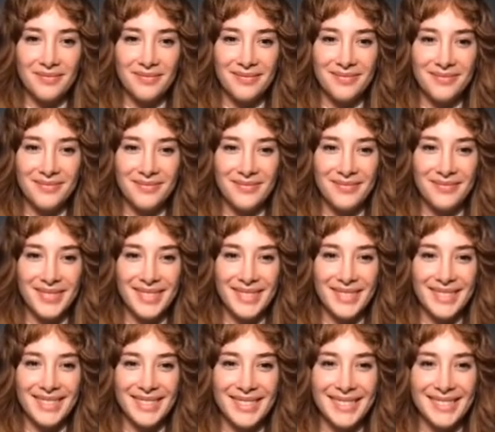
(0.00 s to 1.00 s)

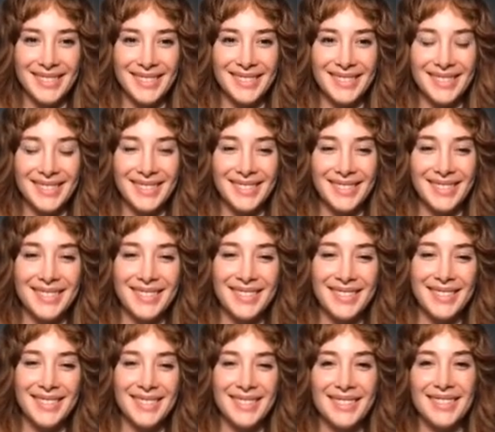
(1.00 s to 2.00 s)

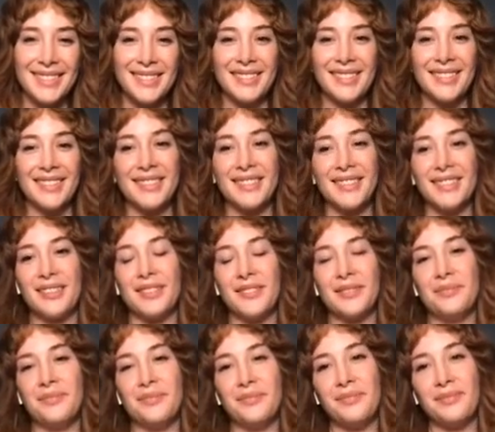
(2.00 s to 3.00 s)

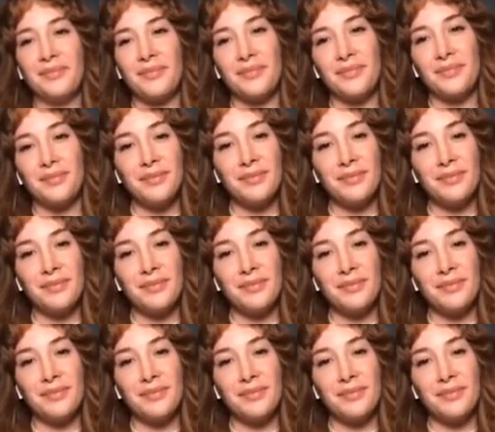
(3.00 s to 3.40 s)
No words are spoken by the person on screen.